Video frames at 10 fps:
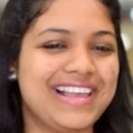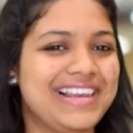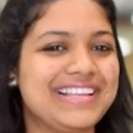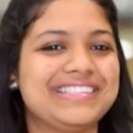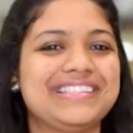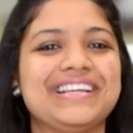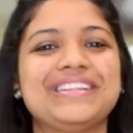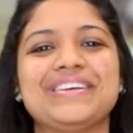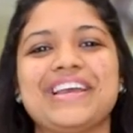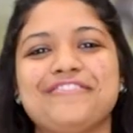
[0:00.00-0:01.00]
Let's take
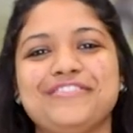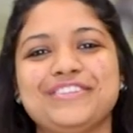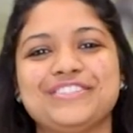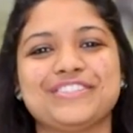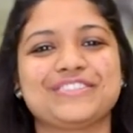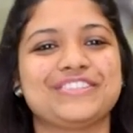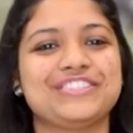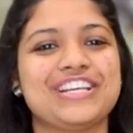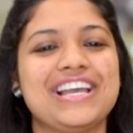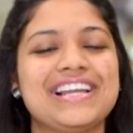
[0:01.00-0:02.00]
a look at futures
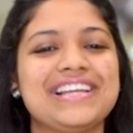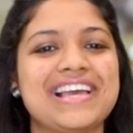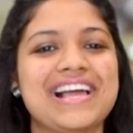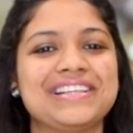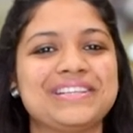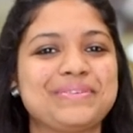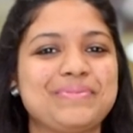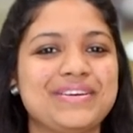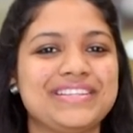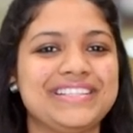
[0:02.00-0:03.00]
on China Dalian
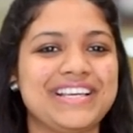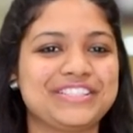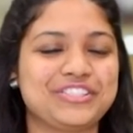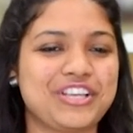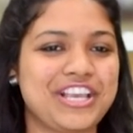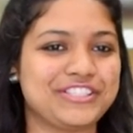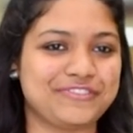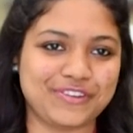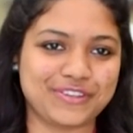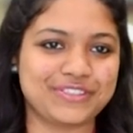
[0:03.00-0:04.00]
Commodity Exchange
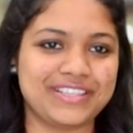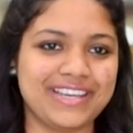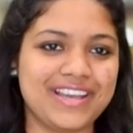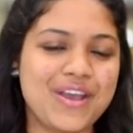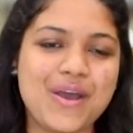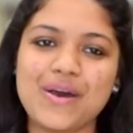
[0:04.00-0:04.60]
for today